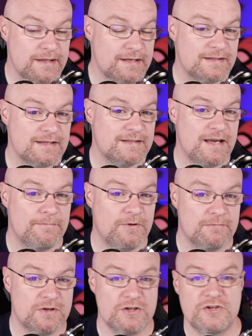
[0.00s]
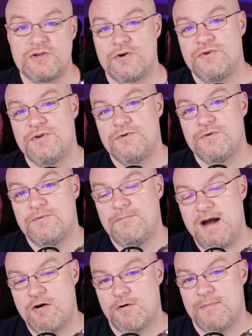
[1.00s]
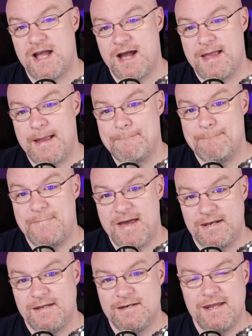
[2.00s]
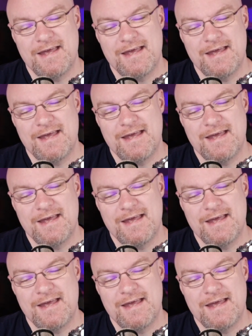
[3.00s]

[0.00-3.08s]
In this example, I'm going to show you Power BI embedded,